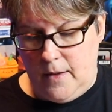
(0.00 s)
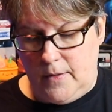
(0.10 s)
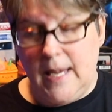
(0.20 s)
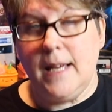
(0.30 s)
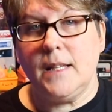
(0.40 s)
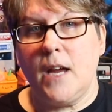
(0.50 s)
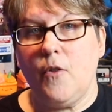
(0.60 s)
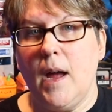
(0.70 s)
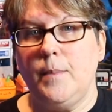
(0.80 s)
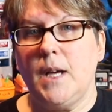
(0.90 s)
these I
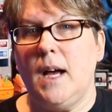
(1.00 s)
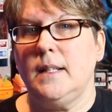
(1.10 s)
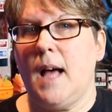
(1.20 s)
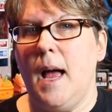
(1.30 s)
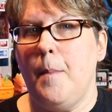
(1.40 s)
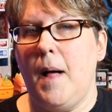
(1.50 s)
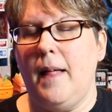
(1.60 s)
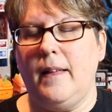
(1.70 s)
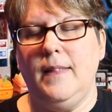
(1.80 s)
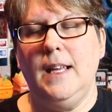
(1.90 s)
grabbed on
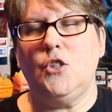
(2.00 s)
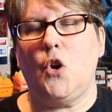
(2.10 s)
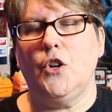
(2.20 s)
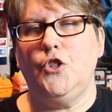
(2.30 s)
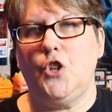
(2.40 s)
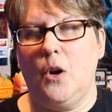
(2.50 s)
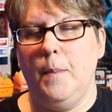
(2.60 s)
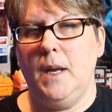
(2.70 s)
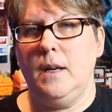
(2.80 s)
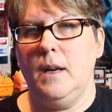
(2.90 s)
Diabolik. These are
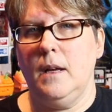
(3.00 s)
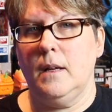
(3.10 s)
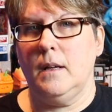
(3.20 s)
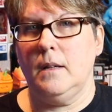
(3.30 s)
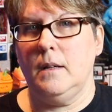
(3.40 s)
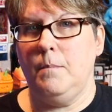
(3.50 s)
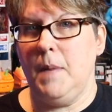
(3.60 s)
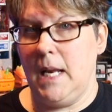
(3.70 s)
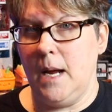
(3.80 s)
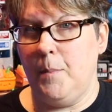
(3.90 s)
German
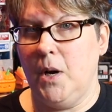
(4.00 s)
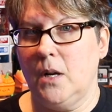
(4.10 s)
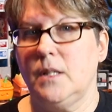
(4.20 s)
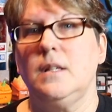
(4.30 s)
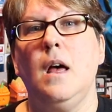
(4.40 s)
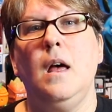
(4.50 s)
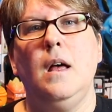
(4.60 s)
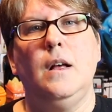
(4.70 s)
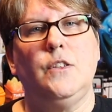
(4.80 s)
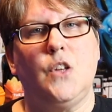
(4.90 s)
media books.
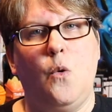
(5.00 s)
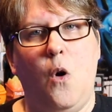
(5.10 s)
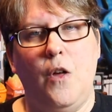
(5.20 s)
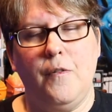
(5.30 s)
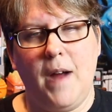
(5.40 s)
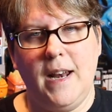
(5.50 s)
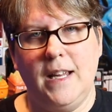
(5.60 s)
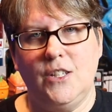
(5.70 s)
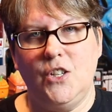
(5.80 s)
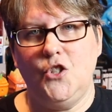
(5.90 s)
So all the writing
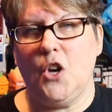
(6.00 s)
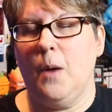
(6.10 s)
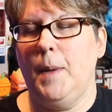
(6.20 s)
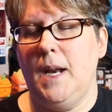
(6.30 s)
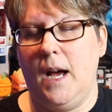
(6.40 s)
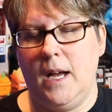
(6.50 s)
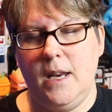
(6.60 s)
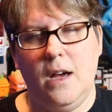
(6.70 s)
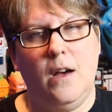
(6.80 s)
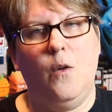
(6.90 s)
is in German. I
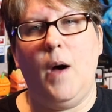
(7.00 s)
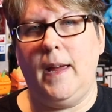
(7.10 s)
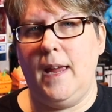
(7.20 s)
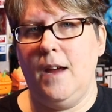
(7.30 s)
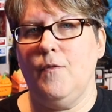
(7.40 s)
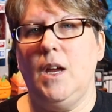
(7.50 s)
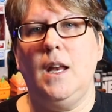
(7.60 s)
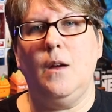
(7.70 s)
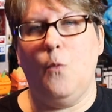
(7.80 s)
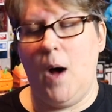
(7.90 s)
know, I can't read
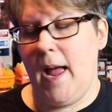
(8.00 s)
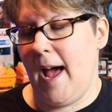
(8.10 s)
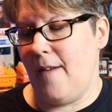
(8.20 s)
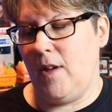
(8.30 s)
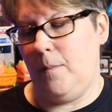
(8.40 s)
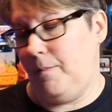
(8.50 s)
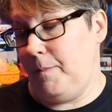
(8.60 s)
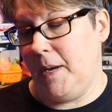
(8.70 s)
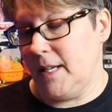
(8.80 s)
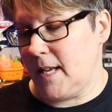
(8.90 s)
it. Why have it?
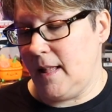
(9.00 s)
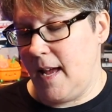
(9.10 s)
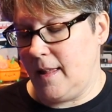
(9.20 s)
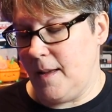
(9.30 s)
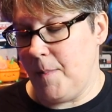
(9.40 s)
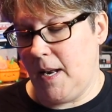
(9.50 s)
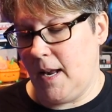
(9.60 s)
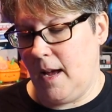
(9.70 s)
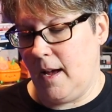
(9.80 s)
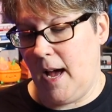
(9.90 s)
Because I like them and
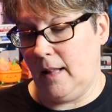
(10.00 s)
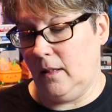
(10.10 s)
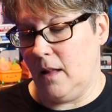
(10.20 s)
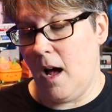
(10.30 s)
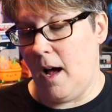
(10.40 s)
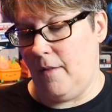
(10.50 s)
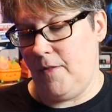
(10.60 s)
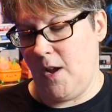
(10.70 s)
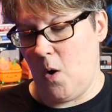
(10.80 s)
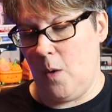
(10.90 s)
I love
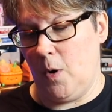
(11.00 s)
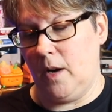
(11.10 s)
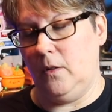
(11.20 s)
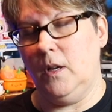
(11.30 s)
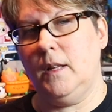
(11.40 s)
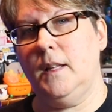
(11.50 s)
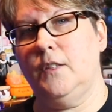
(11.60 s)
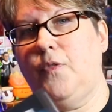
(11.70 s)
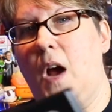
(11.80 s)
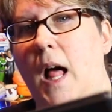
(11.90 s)
the artwork. Look at
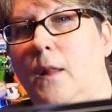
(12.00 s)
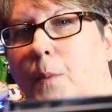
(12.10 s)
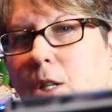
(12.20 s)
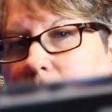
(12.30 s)
this for Halloween